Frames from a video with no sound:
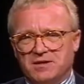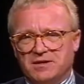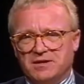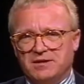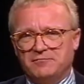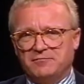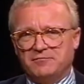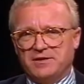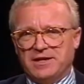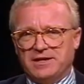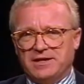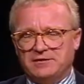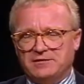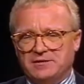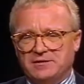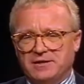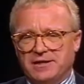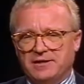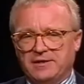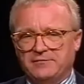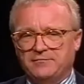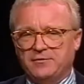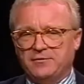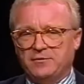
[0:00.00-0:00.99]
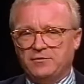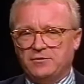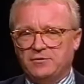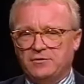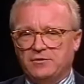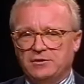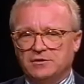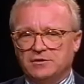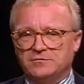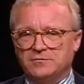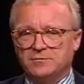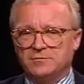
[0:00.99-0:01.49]
In fact, I had phone
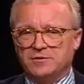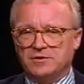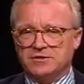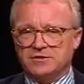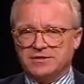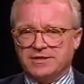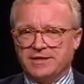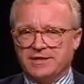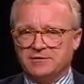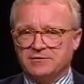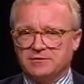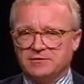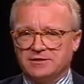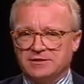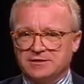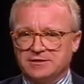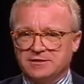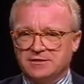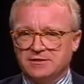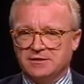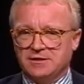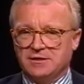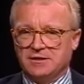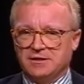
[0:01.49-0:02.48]
calls from Los Angeles.